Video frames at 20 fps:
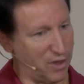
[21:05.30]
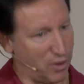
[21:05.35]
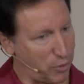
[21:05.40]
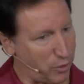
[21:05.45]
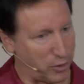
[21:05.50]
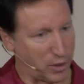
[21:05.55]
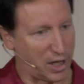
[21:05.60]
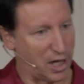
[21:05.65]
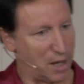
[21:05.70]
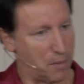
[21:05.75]

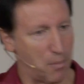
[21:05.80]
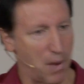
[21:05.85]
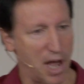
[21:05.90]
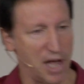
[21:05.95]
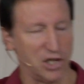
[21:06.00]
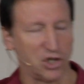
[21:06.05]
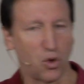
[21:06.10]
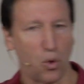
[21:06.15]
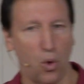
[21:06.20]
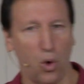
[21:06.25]
thicket by
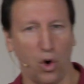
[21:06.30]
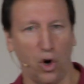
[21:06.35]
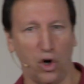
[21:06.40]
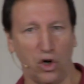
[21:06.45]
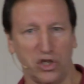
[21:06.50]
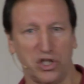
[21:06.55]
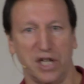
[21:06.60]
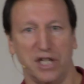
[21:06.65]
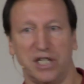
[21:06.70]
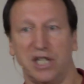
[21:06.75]
his
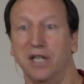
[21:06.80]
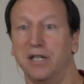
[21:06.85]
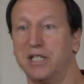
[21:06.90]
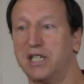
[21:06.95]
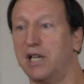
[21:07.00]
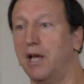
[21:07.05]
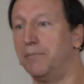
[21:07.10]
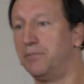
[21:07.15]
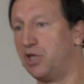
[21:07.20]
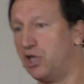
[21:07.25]
horns as a
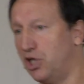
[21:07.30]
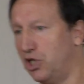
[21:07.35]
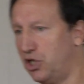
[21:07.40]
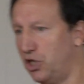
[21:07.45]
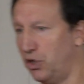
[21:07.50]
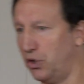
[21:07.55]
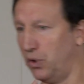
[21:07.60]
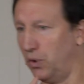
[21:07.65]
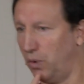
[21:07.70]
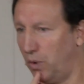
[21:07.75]

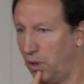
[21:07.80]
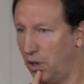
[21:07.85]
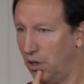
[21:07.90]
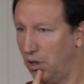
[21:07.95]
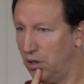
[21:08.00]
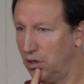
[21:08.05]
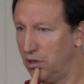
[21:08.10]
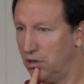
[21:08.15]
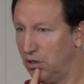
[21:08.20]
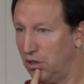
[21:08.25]
substitute.
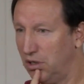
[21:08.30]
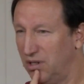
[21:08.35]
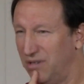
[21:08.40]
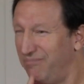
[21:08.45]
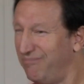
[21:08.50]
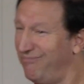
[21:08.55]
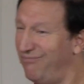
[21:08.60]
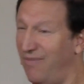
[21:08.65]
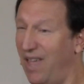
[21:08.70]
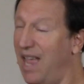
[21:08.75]

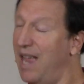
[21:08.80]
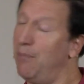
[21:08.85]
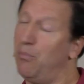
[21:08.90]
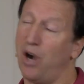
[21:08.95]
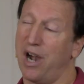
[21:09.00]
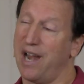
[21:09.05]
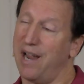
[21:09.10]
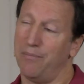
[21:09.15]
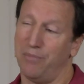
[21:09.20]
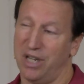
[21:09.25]

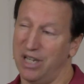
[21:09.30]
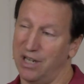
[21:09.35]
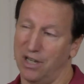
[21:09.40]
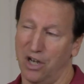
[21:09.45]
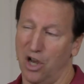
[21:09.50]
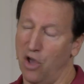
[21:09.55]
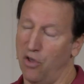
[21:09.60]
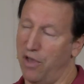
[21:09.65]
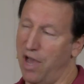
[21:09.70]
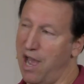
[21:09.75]
Abraham didn't
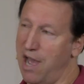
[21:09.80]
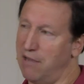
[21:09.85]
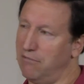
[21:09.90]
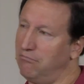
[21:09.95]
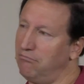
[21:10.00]
know that.